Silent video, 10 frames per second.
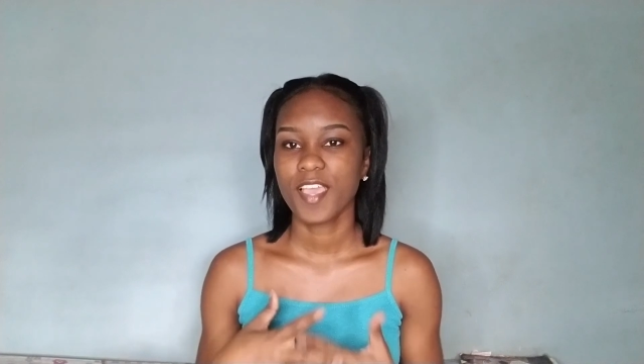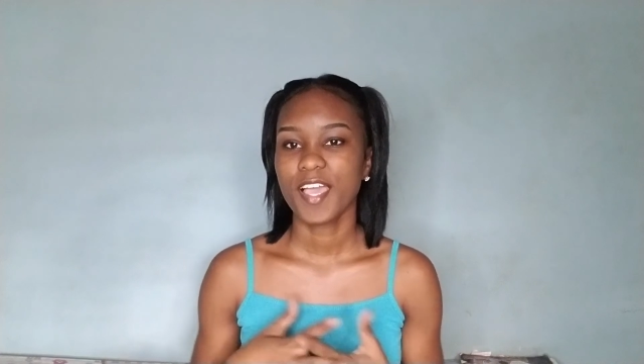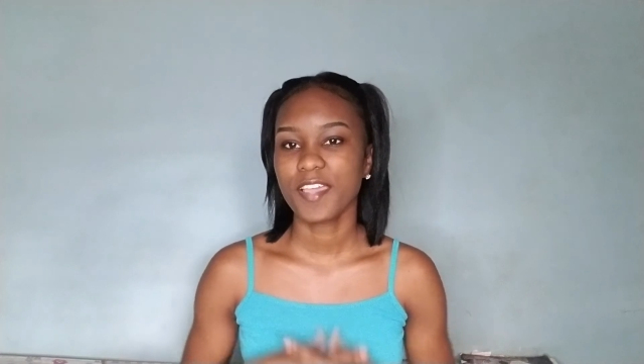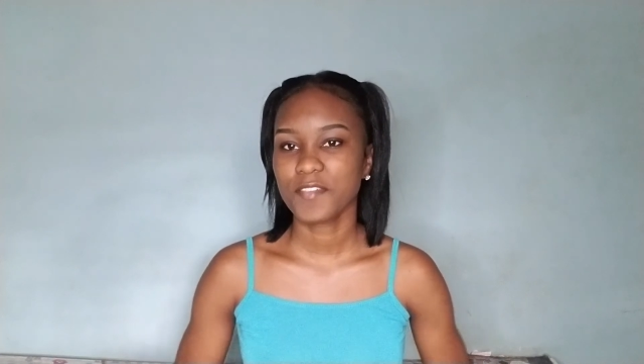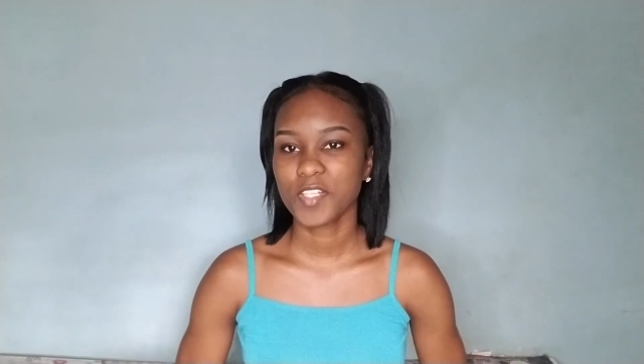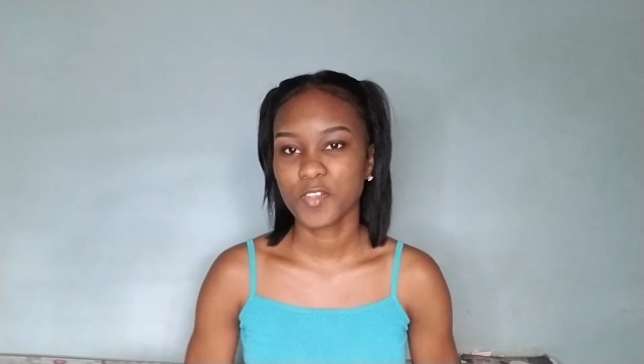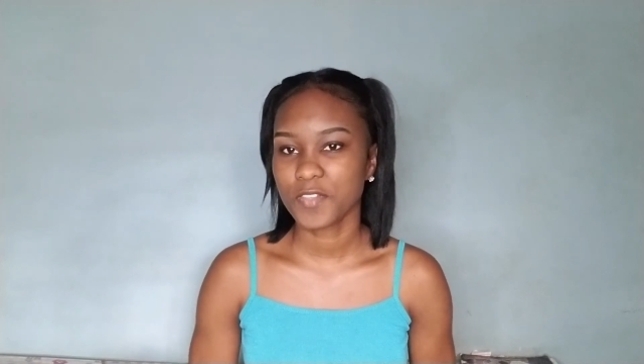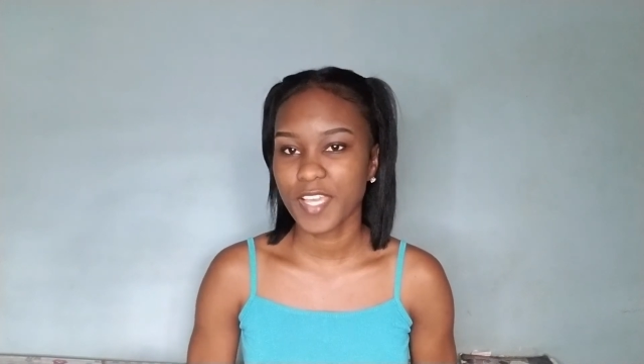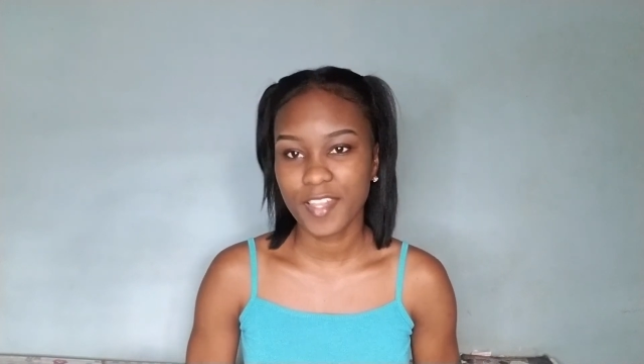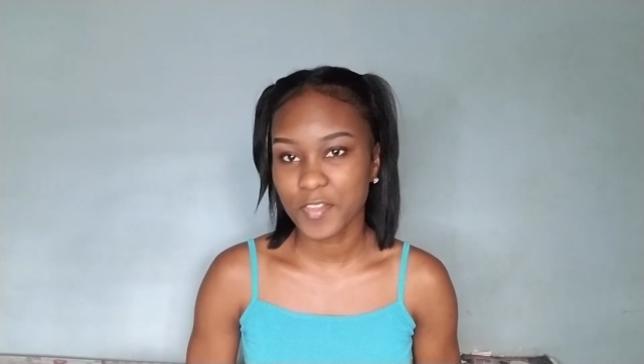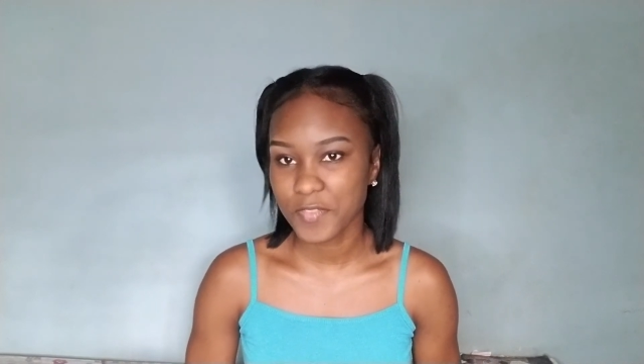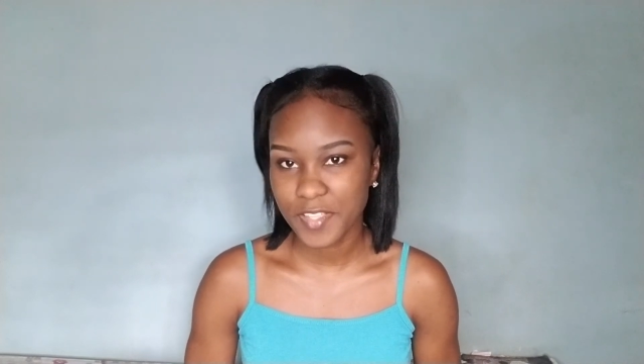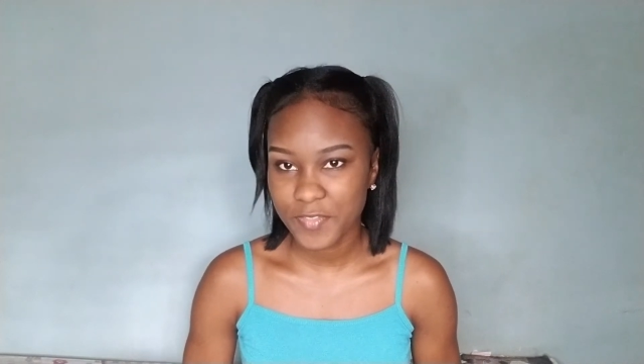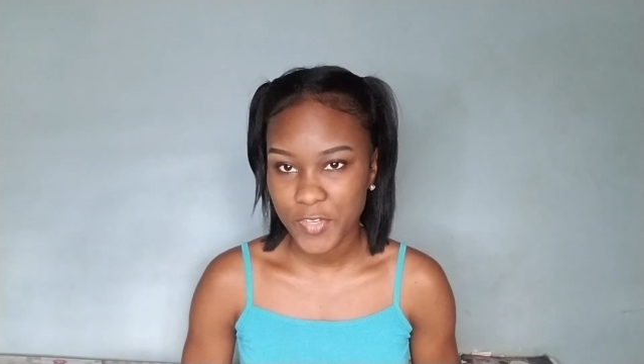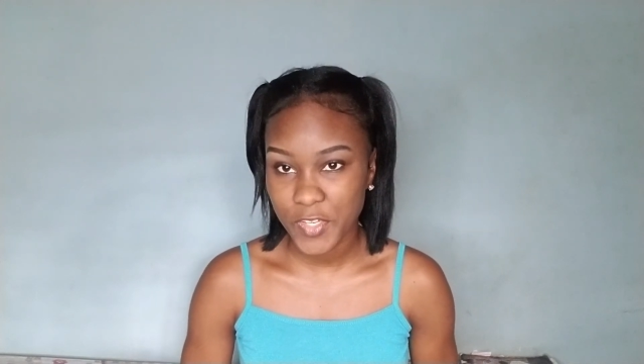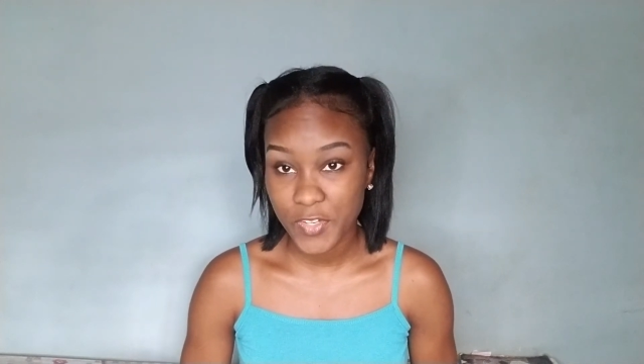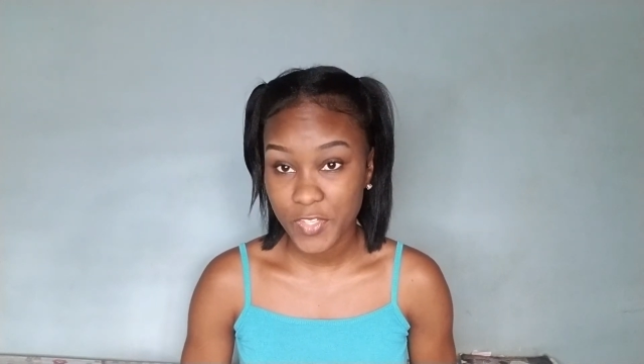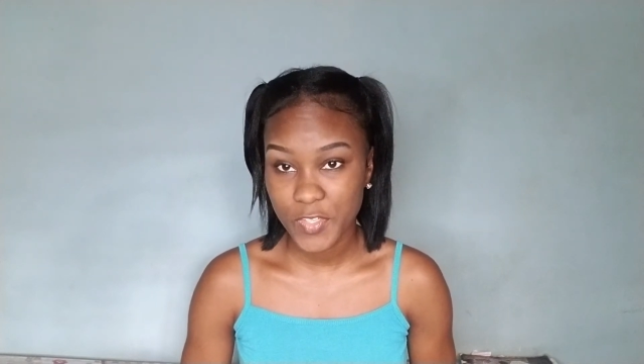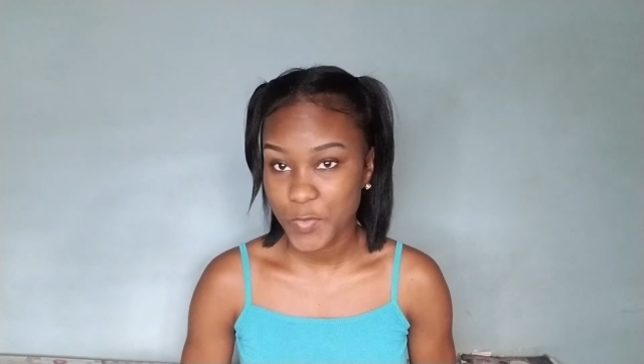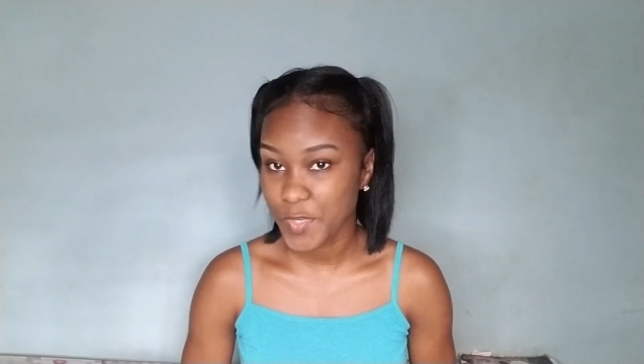I love that for you
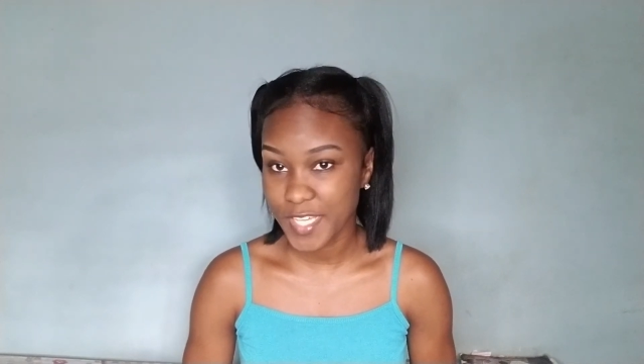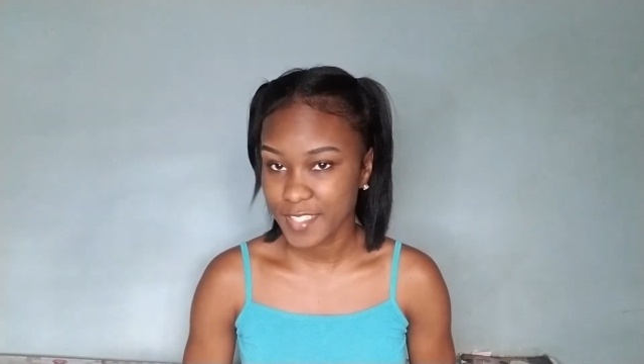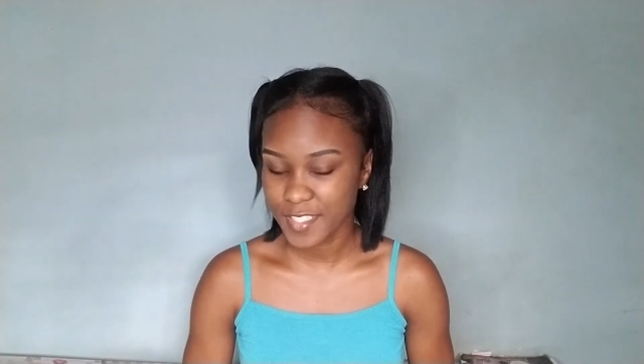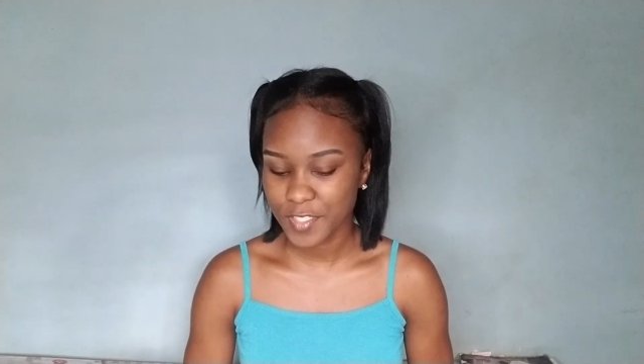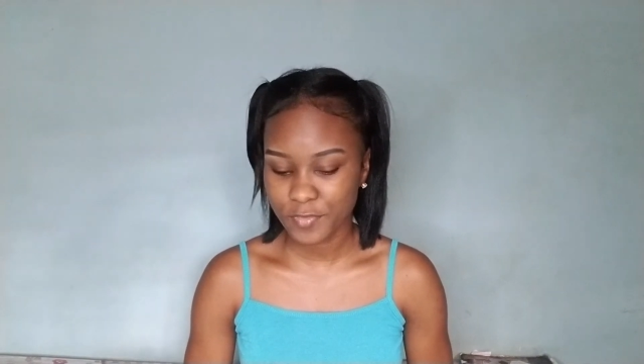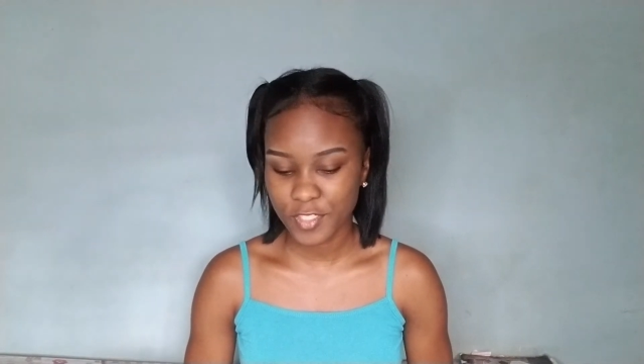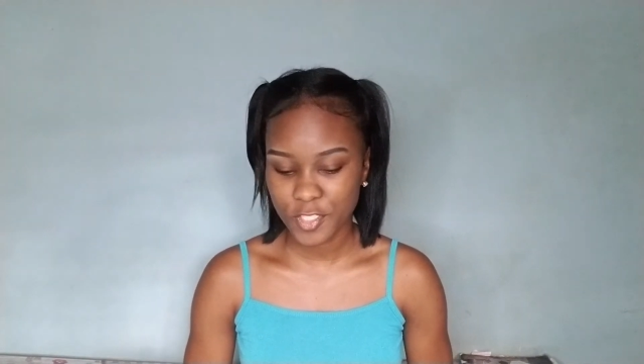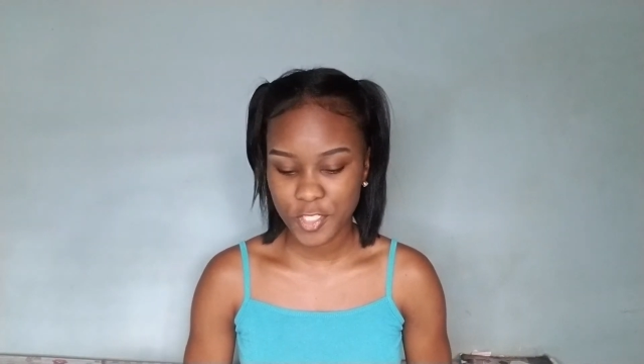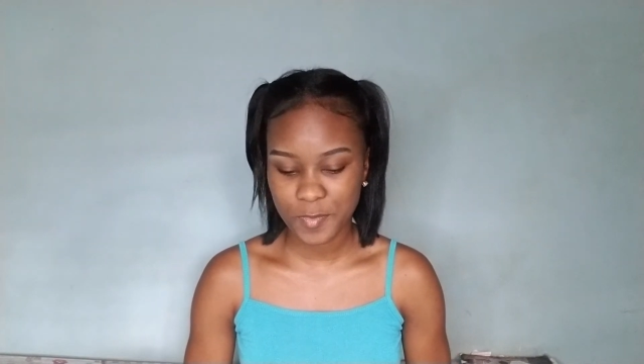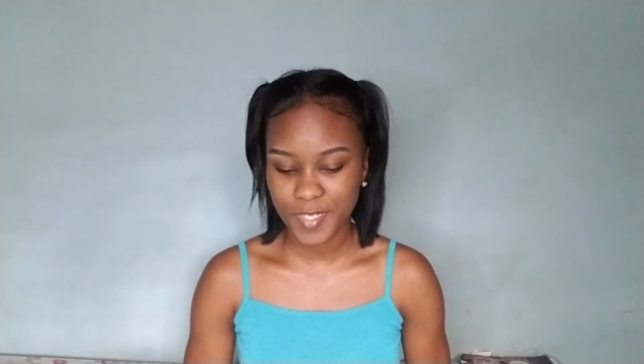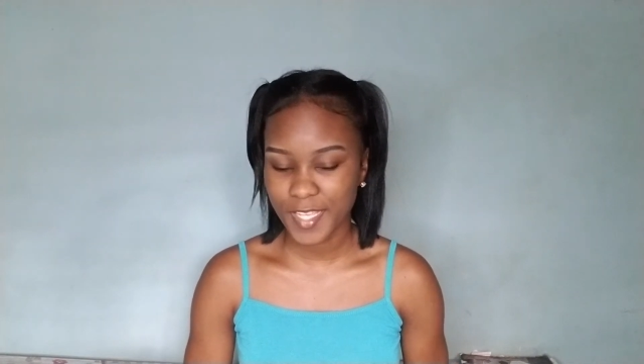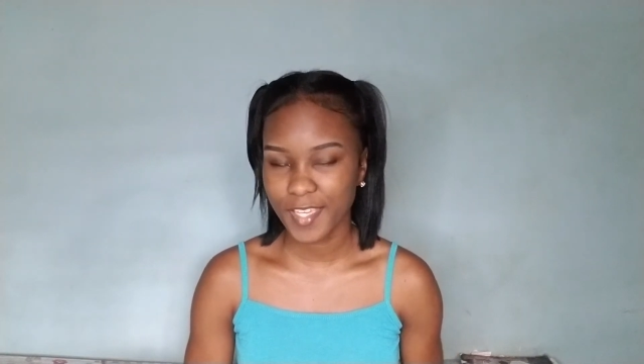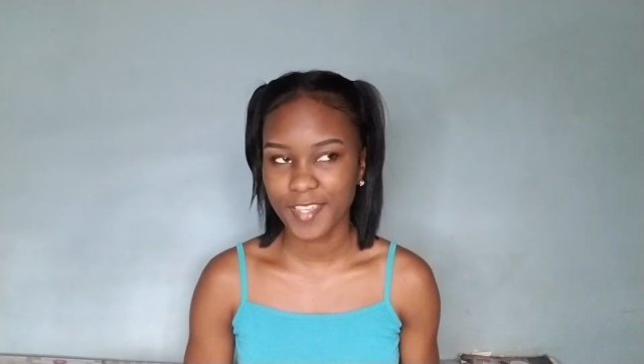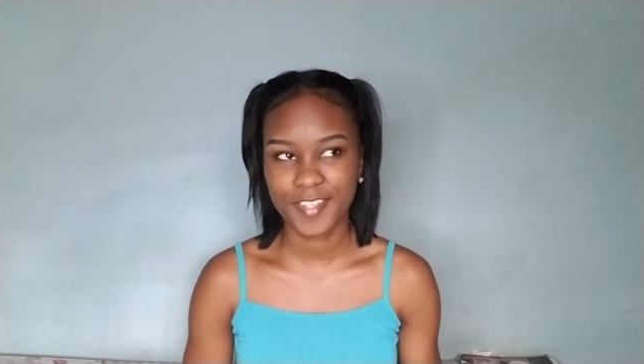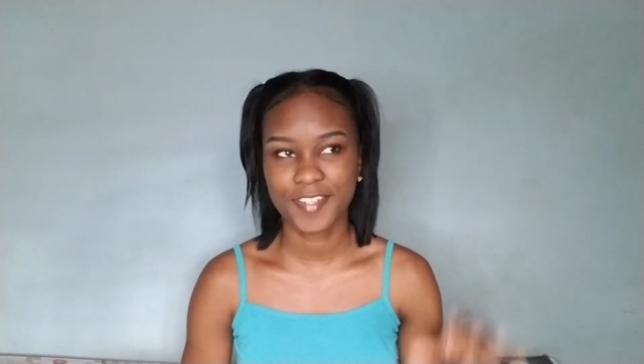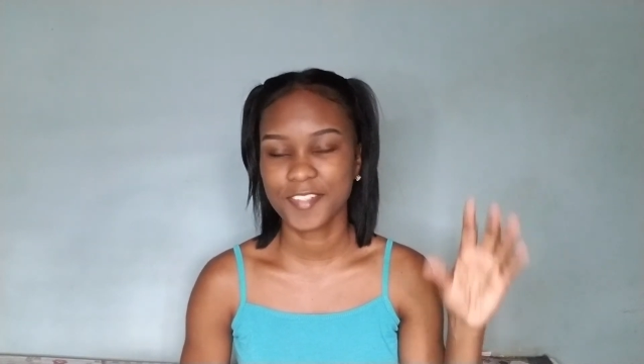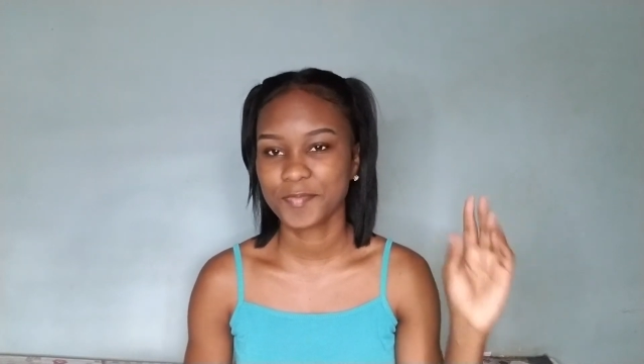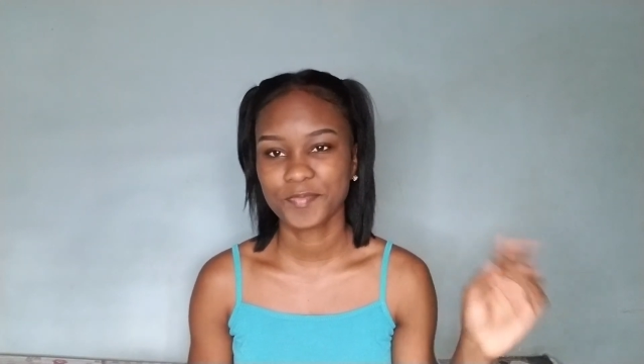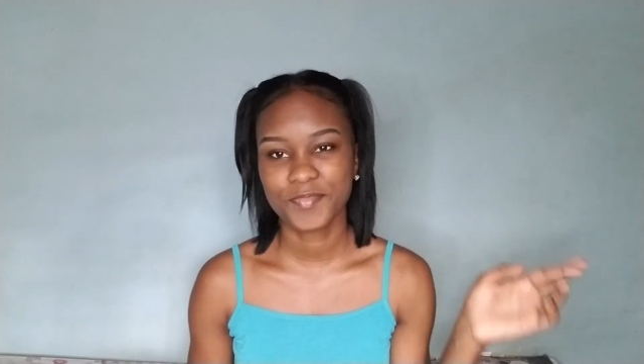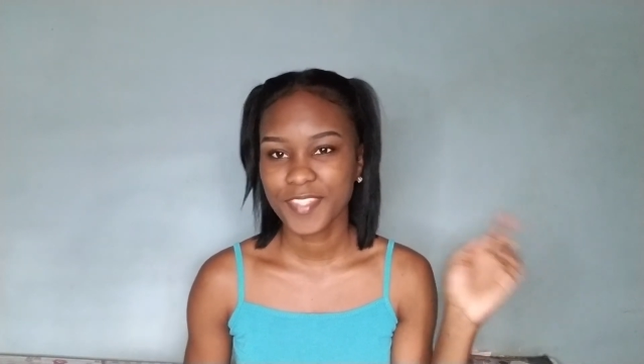guys' friendship, like
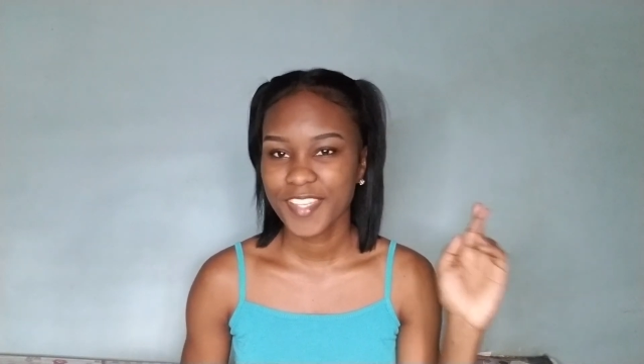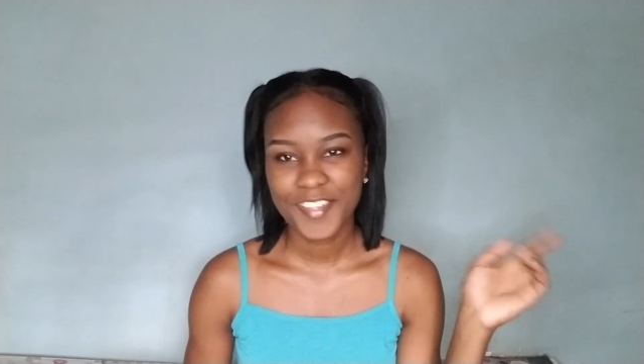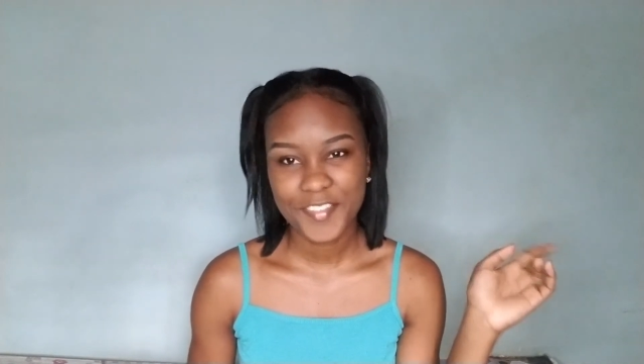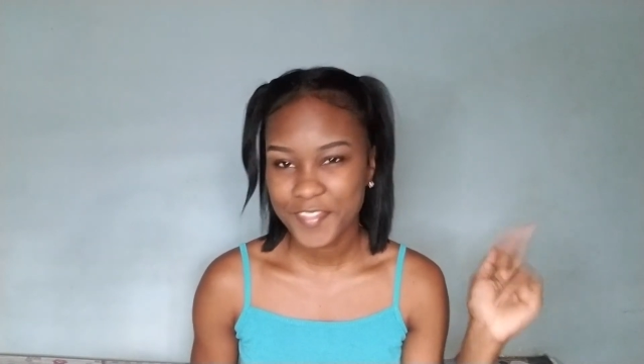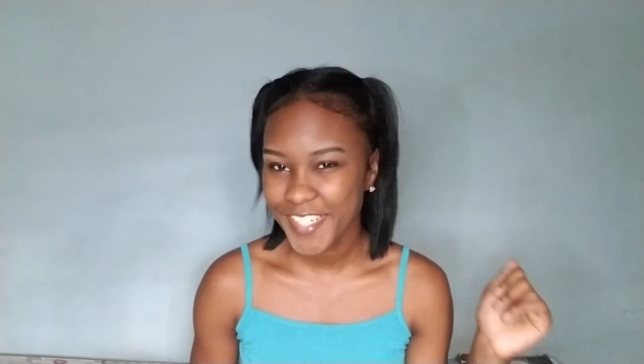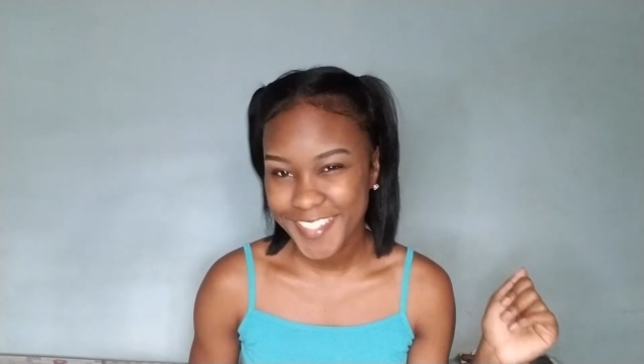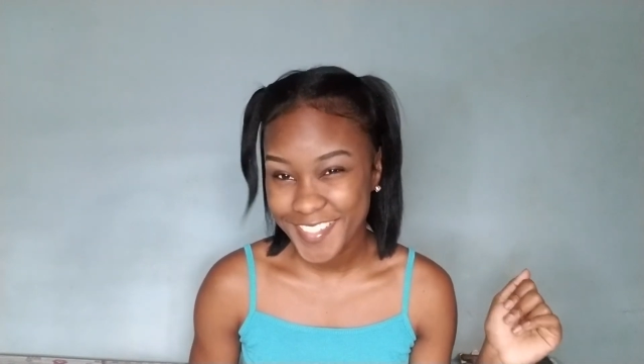friend